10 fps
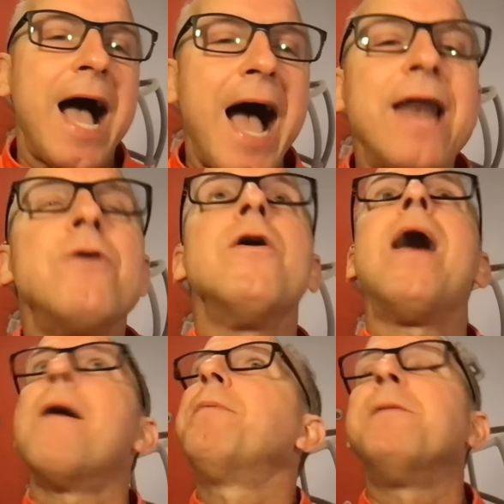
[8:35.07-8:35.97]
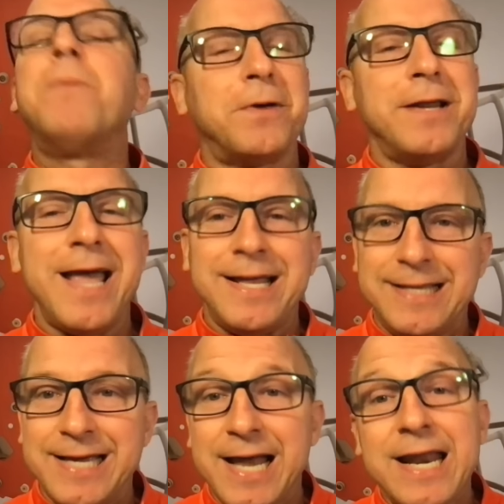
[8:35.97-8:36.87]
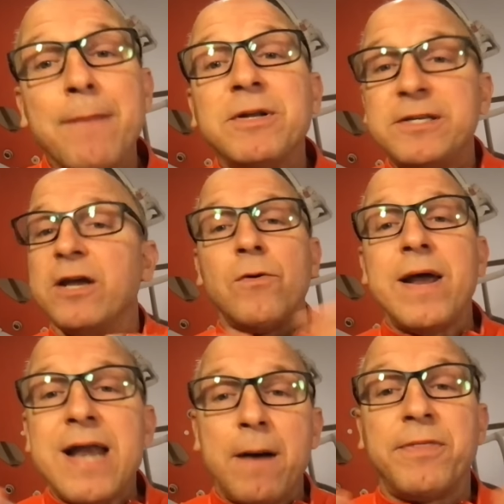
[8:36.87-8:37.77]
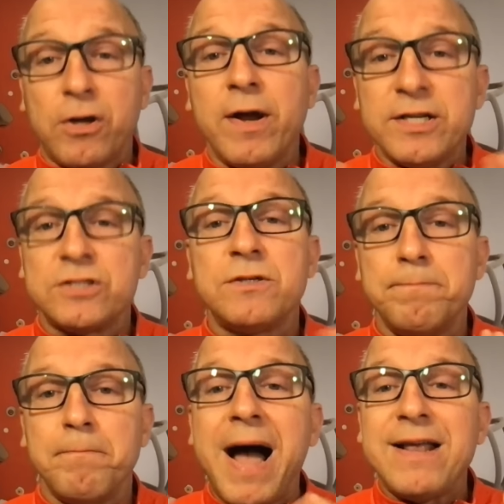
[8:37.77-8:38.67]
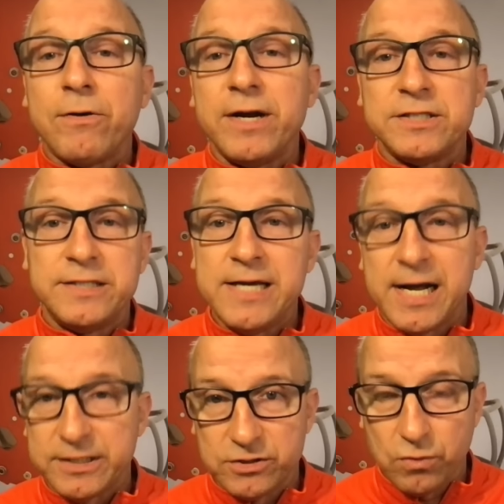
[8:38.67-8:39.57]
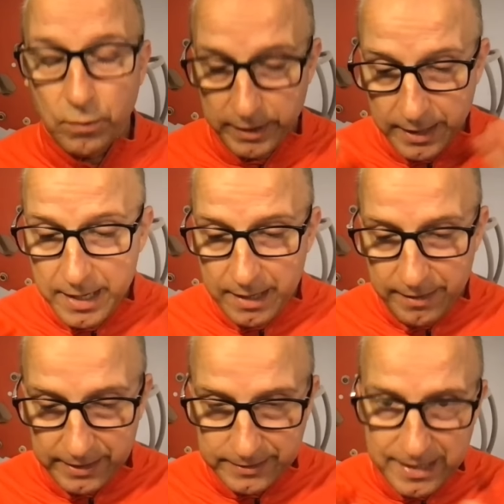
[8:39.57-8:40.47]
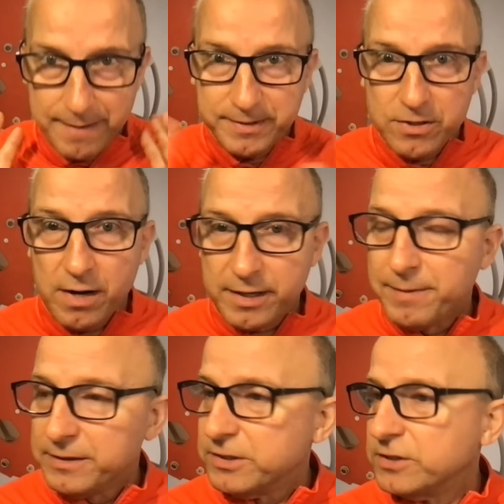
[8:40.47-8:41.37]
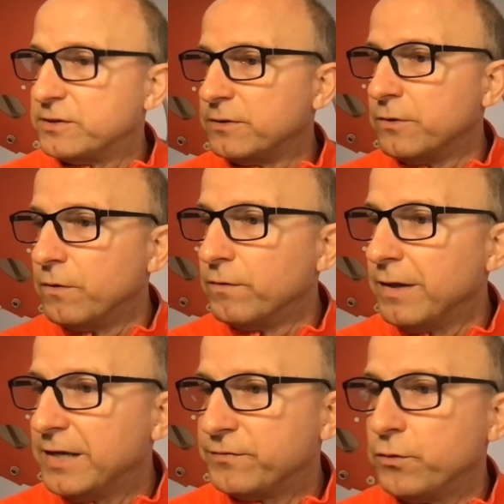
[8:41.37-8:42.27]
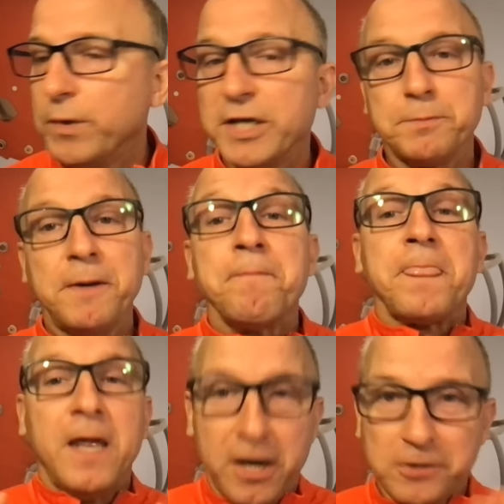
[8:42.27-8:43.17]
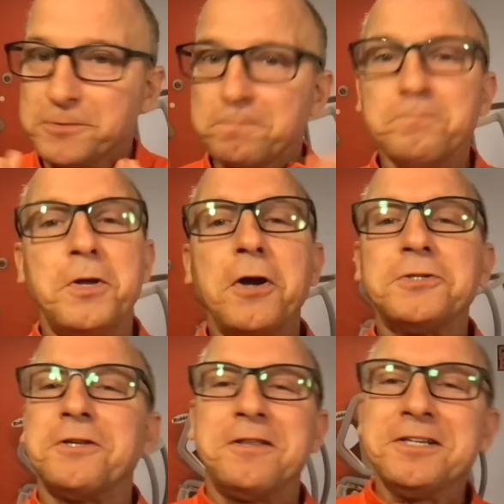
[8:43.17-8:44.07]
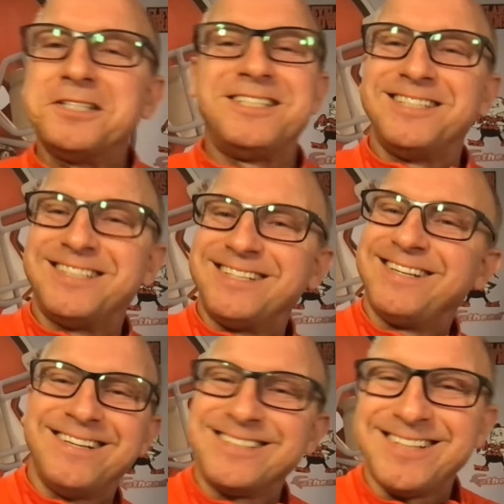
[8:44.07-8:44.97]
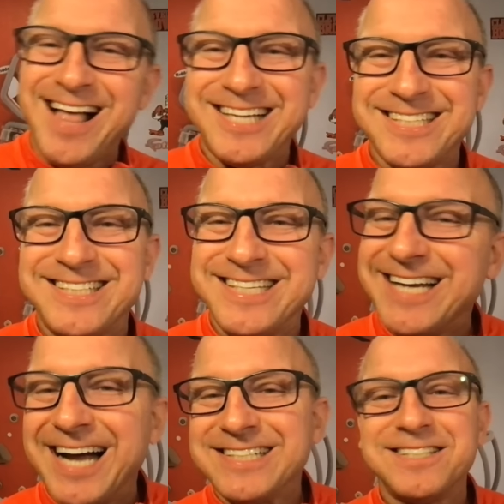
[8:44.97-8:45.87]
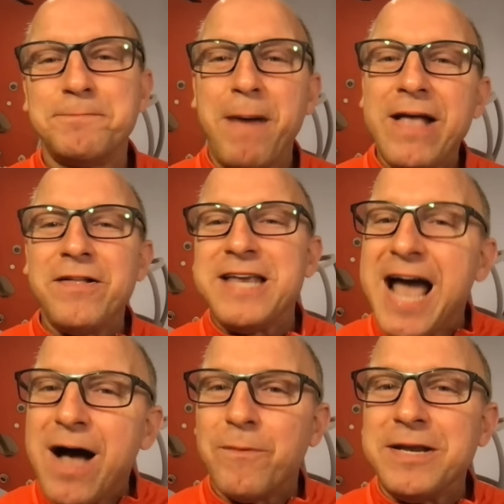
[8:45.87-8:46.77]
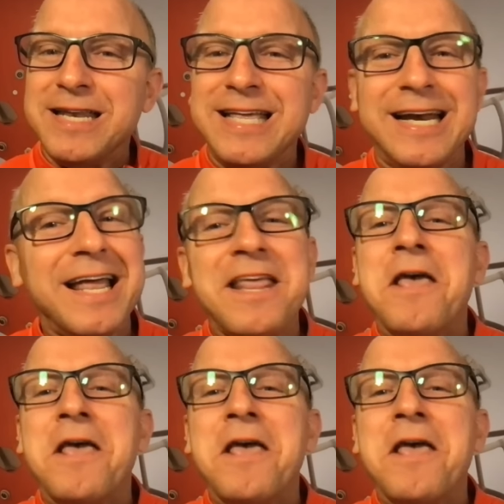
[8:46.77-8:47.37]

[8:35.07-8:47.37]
I don't know how people can hate Deion. And I'm going to tell you right now, my greatest Deion story and I've been talking about this, over the last few weeks, but this is just this classic Deion, just bailing you out when you needed it.